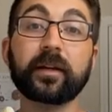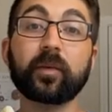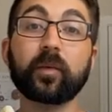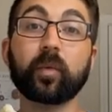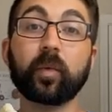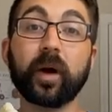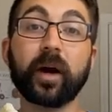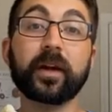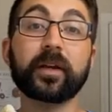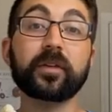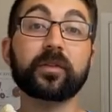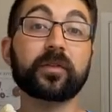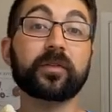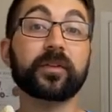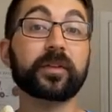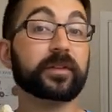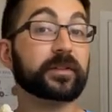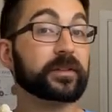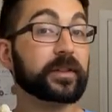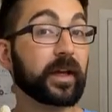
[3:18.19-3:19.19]
why you
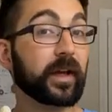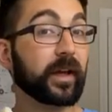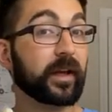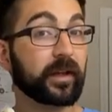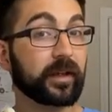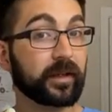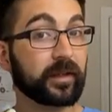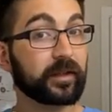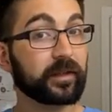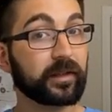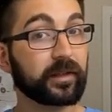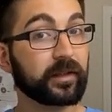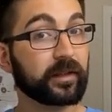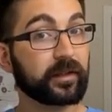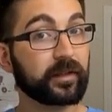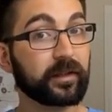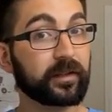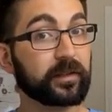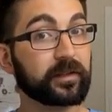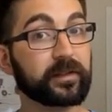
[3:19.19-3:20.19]
feel tight
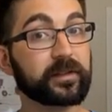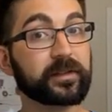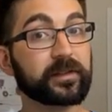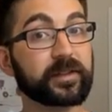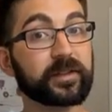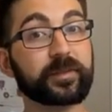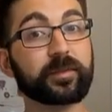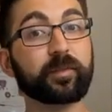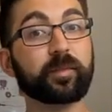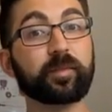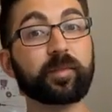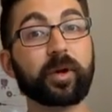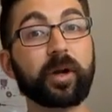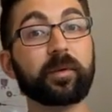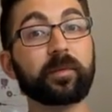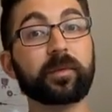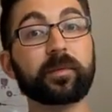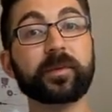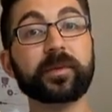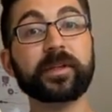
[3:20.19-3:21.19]
is
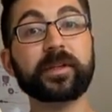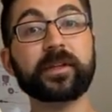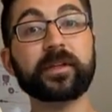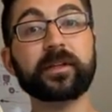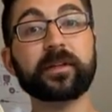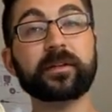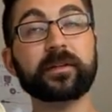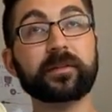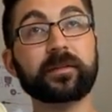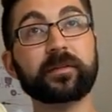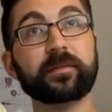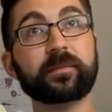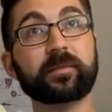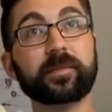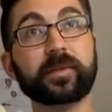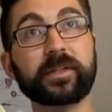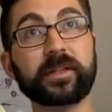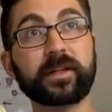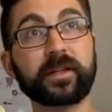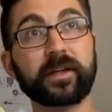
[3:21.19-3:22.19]
probably
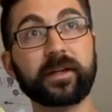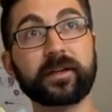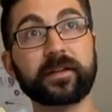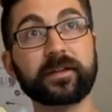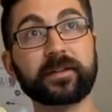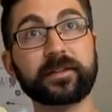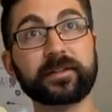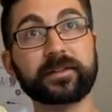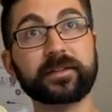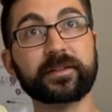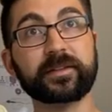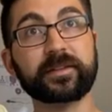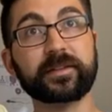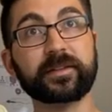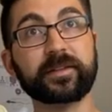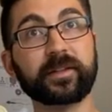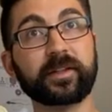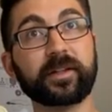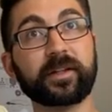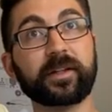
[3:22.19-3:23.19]

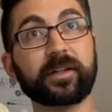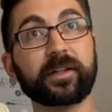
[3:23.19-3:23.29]
because